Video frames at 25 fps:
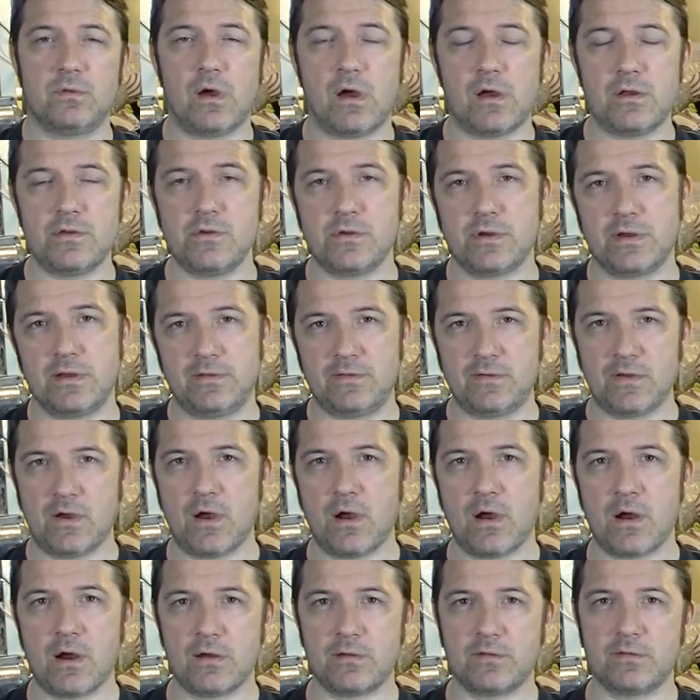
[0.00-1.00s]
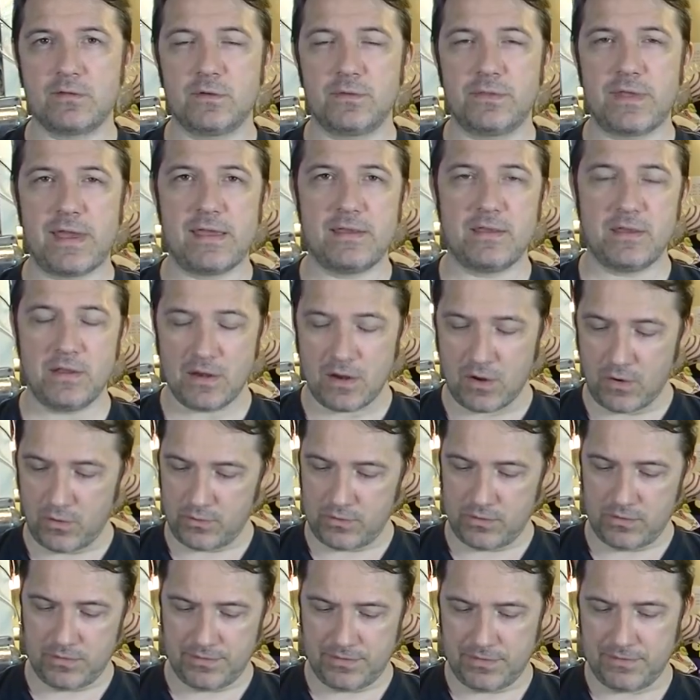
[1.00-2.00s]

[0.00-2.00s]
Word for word: on your guitar so that you know you,